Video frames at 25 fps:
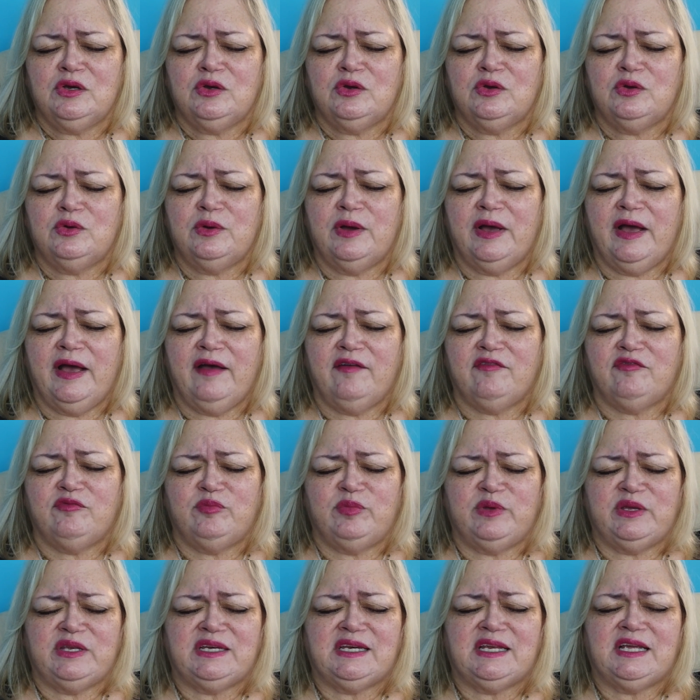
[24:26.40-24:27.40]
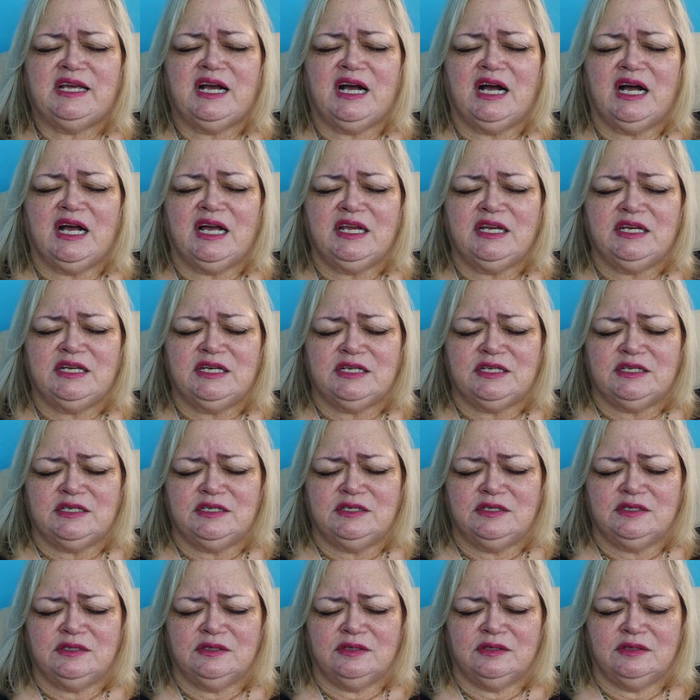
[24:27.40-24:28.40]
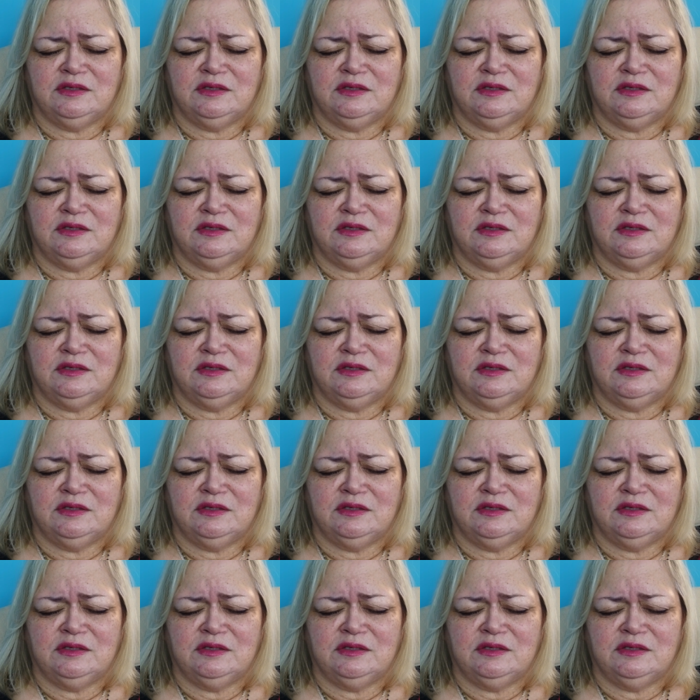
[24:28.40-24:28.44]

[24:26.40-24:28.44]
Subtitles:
who have been guided